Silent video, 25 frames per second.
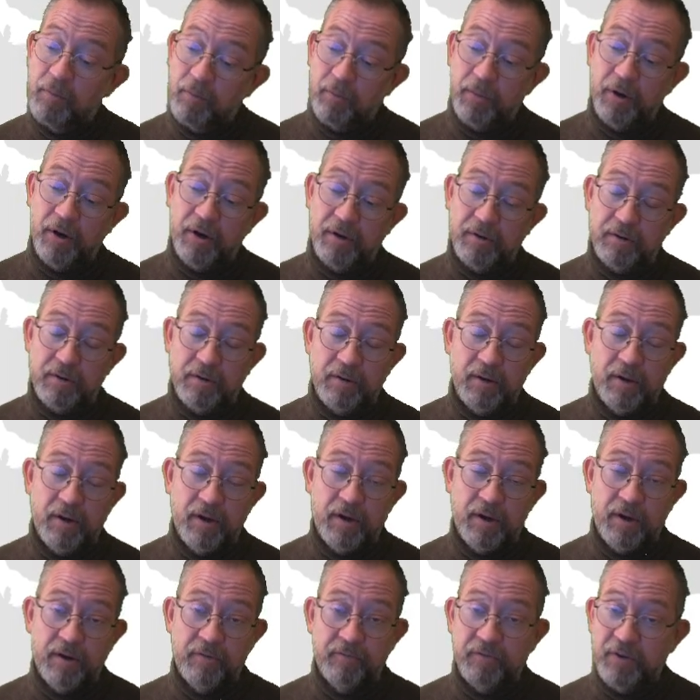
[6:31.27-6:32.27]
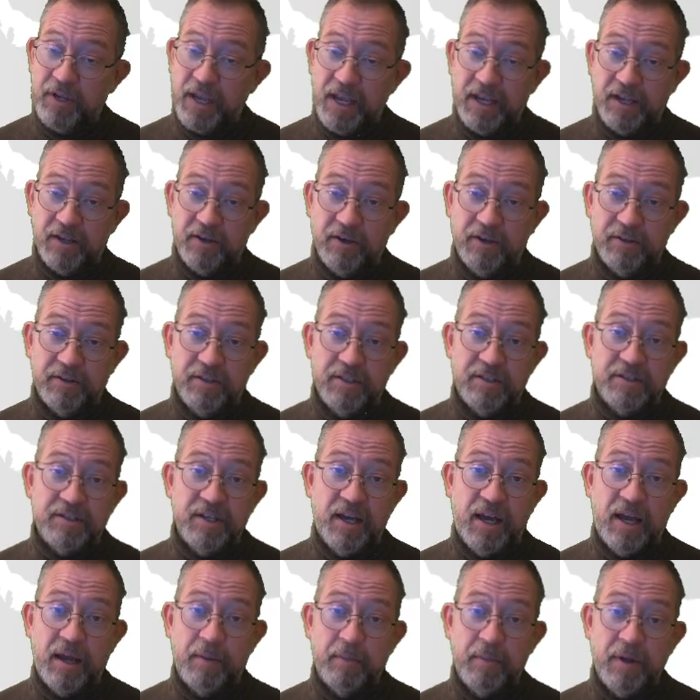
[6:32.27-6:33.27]
but we ain't got the
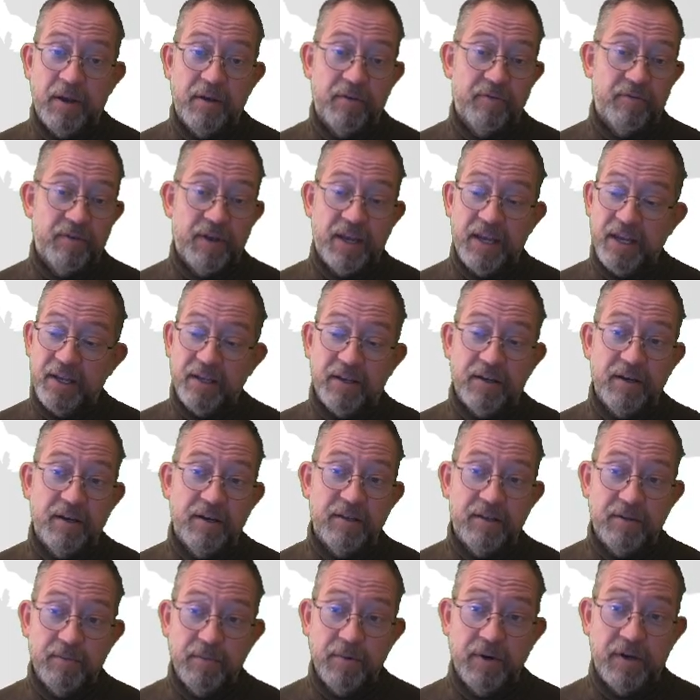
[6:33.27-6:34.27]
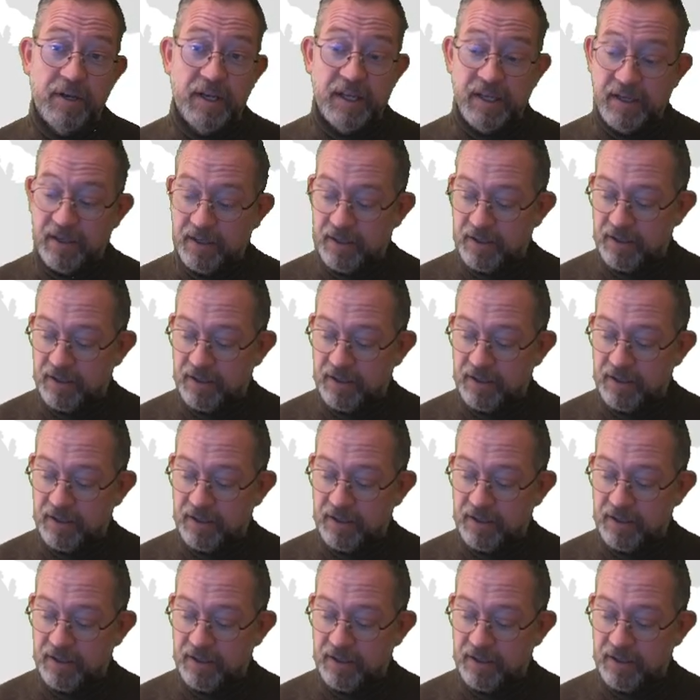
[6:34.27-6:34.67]
time and we ain't got the money.